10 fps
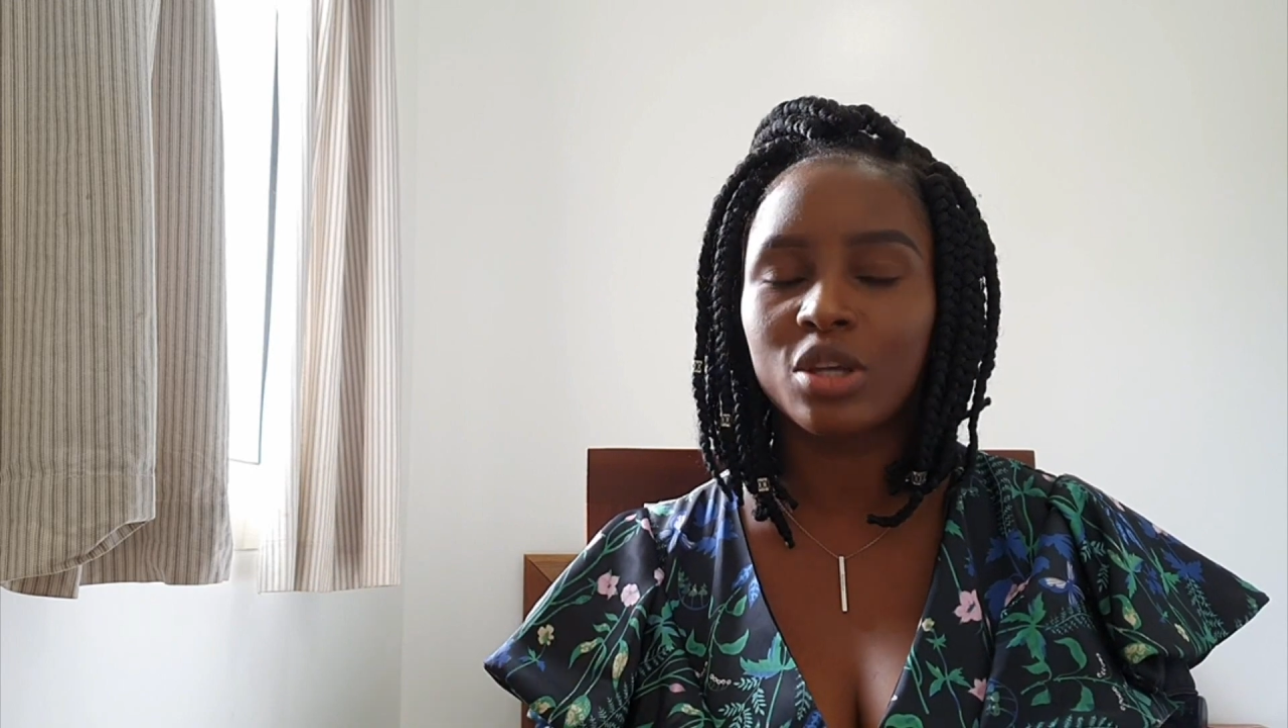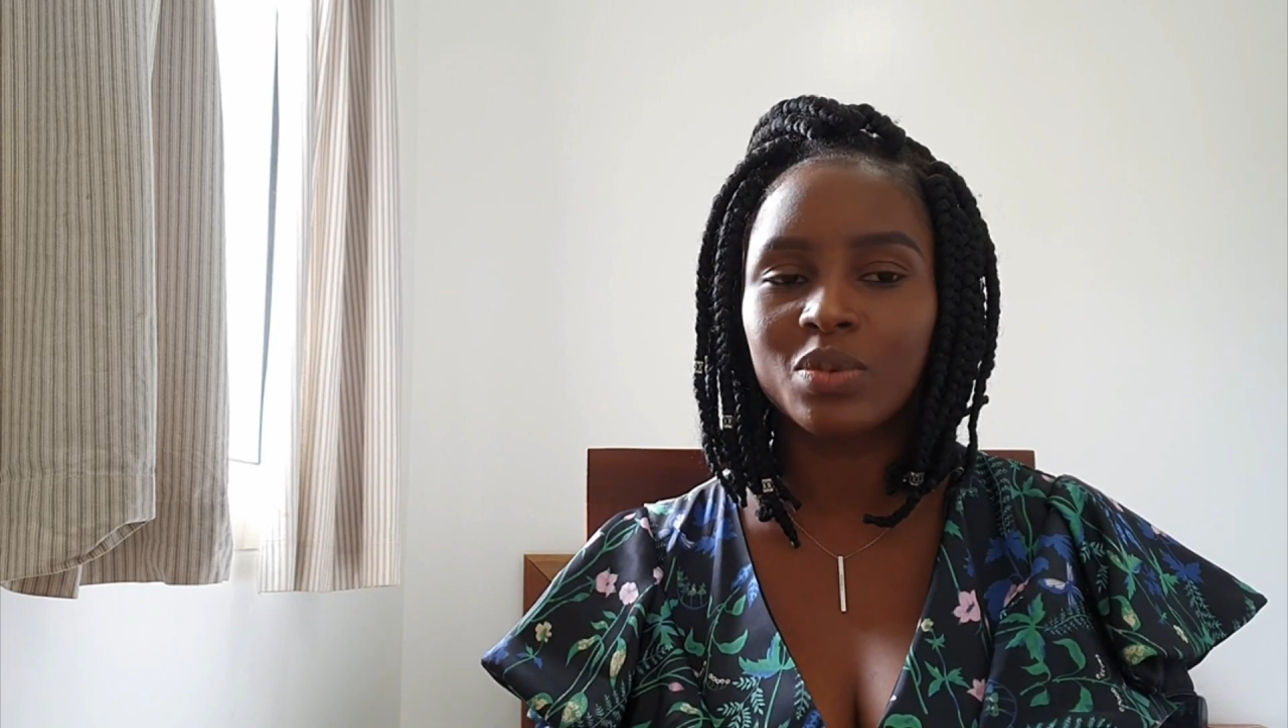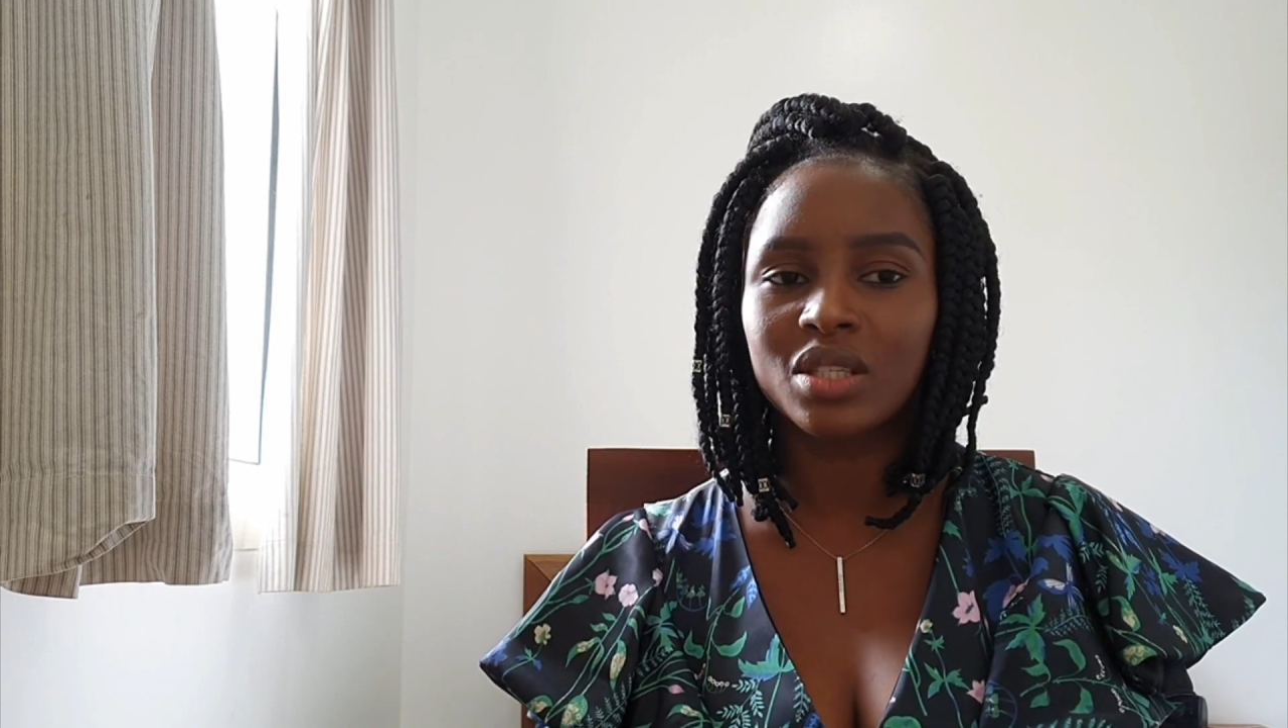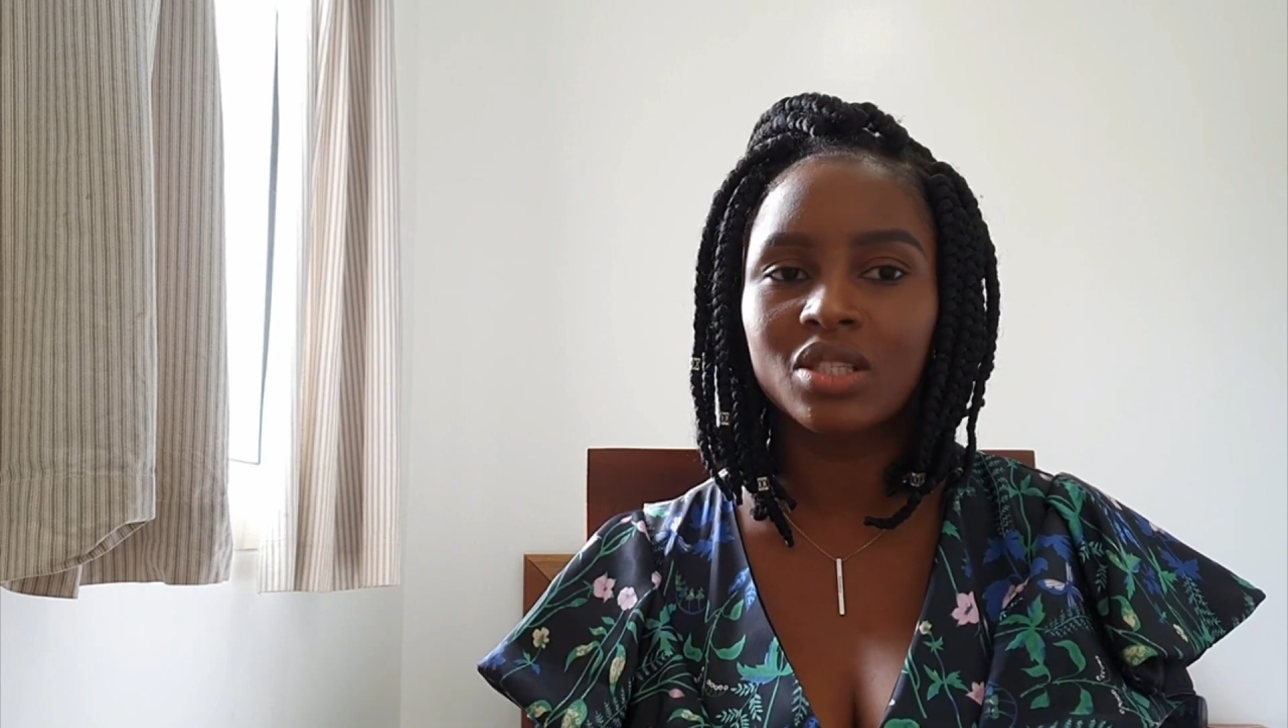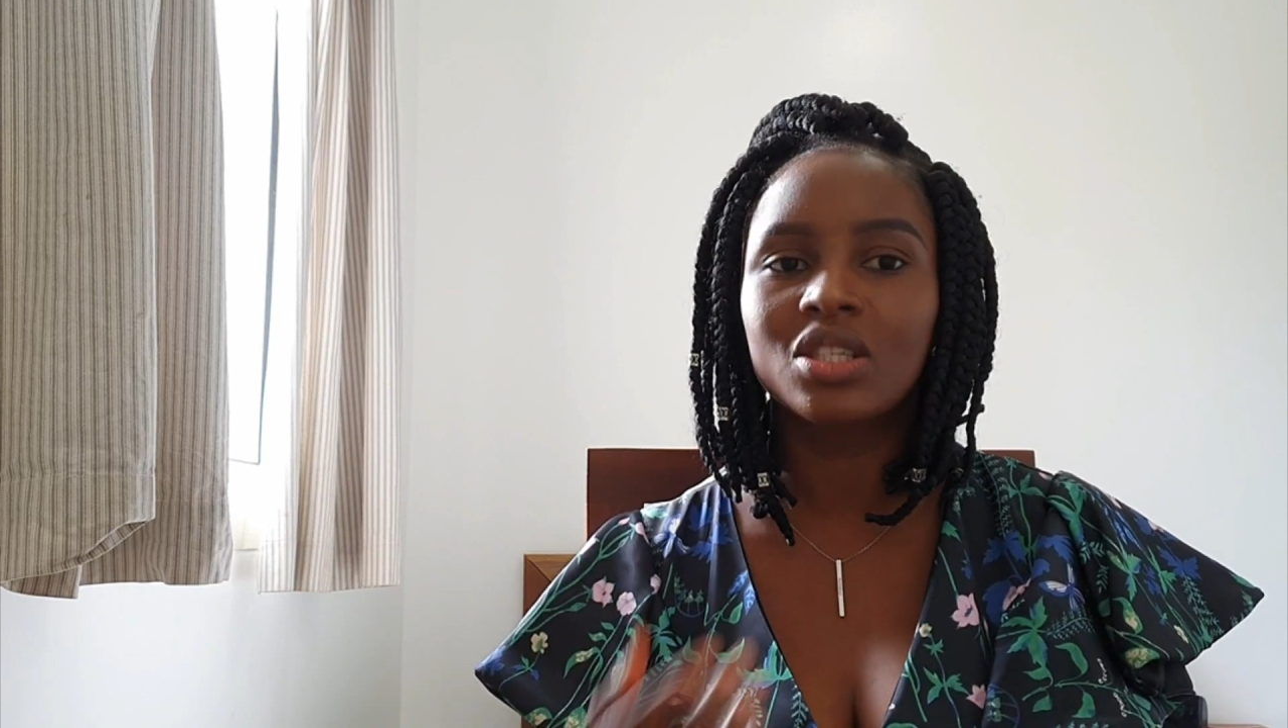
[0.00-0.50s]

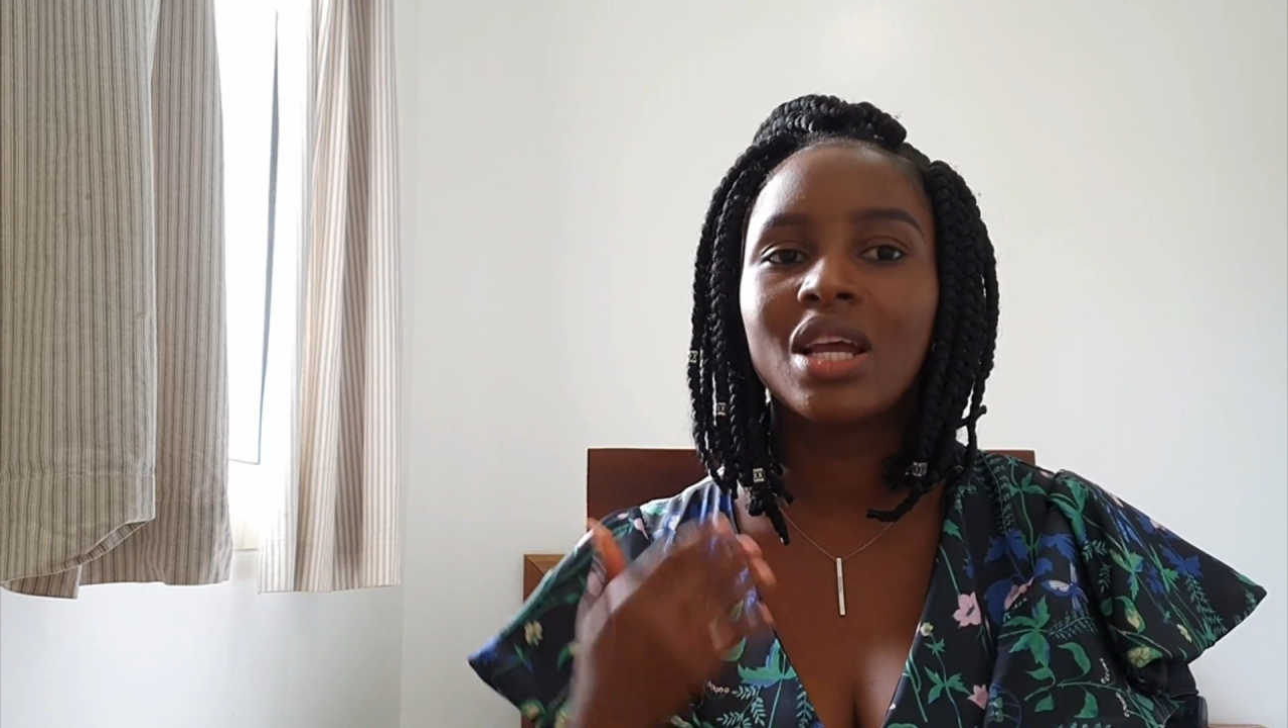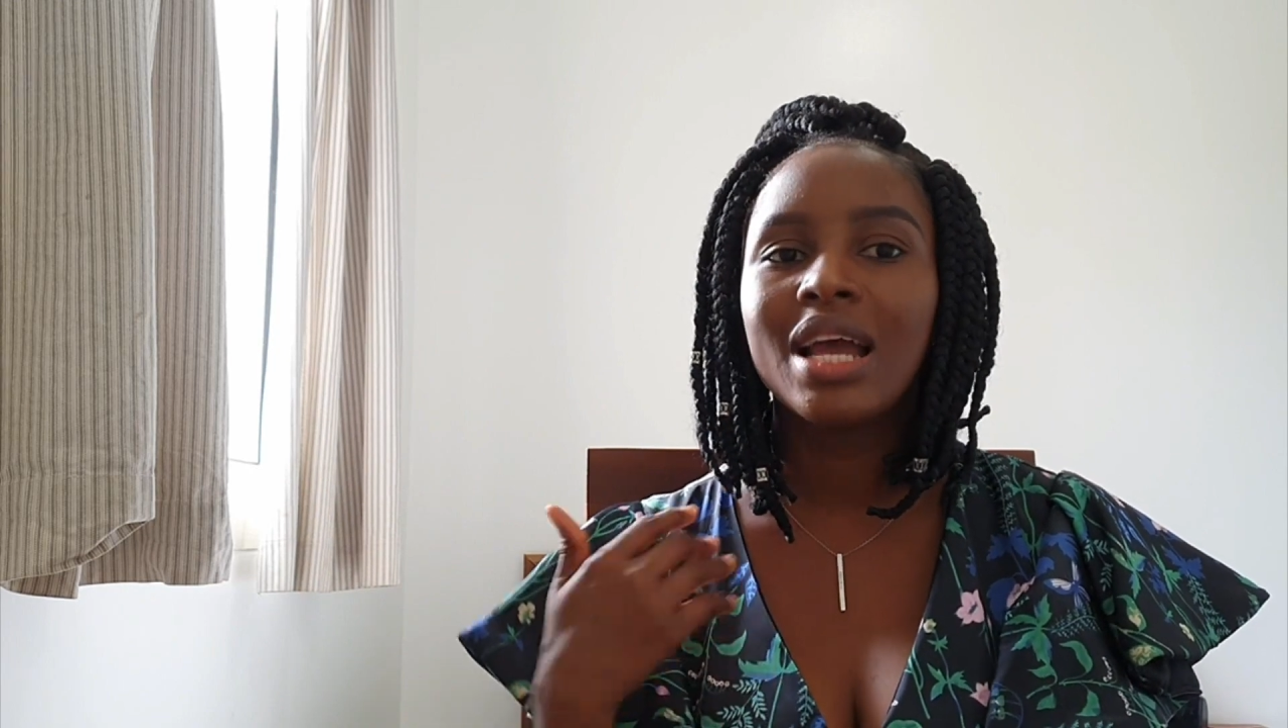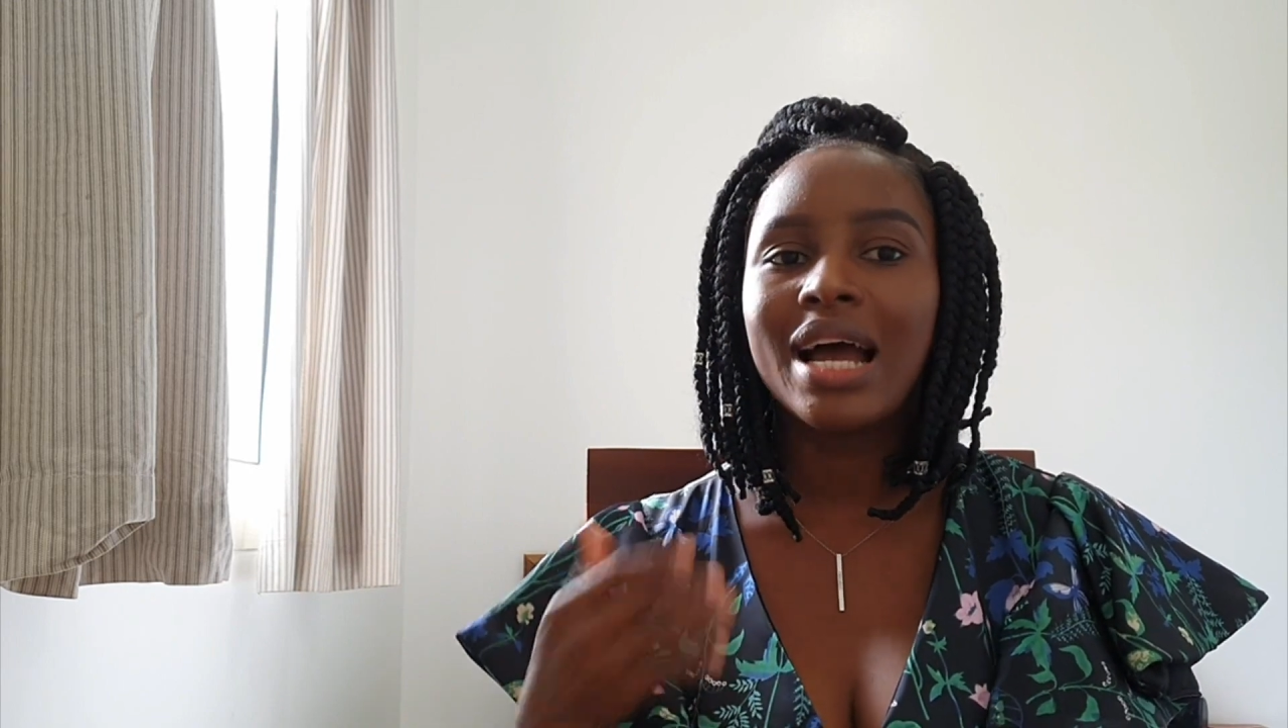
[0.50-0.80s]
top stitch,